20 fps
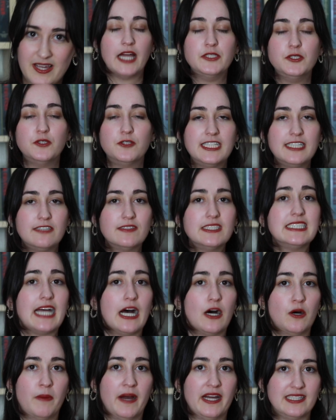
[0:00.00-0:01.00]
And you can even
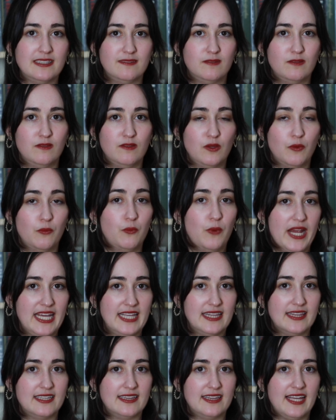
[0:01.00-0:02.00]
tell by the
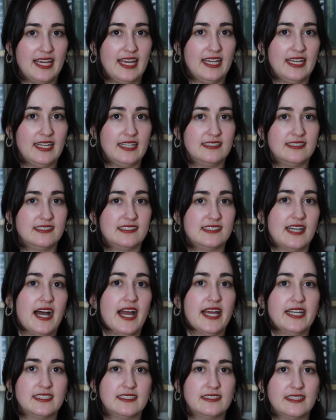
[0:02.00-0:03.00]
way that they
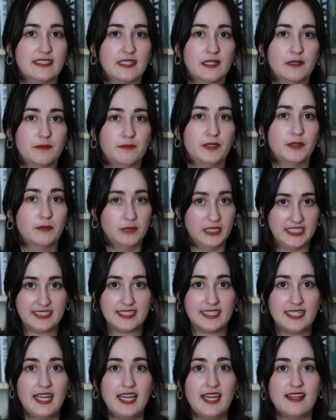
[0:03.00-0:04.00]
designed their
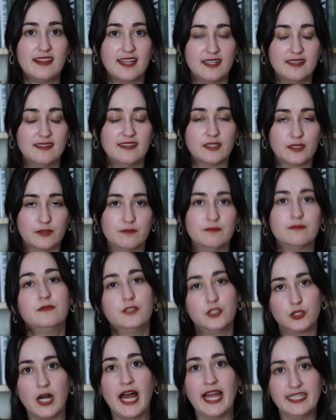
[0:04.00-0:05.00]
publicity that they're
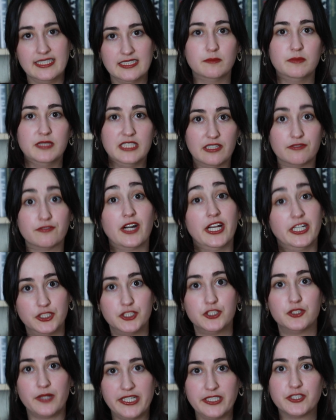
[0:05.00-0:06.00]
trying to be a
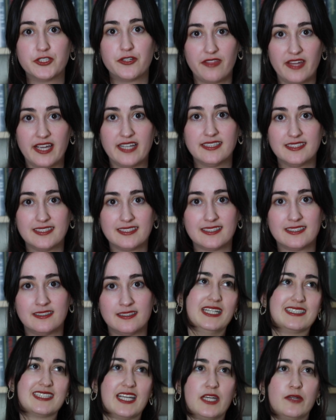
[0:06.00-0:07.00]
French Stranger Things.
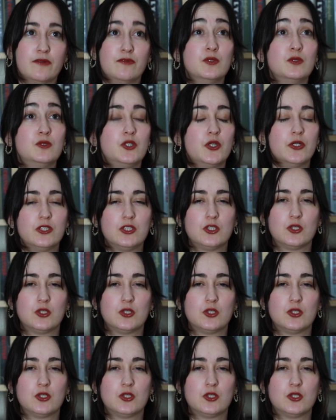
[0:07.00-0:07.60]
It's like if you took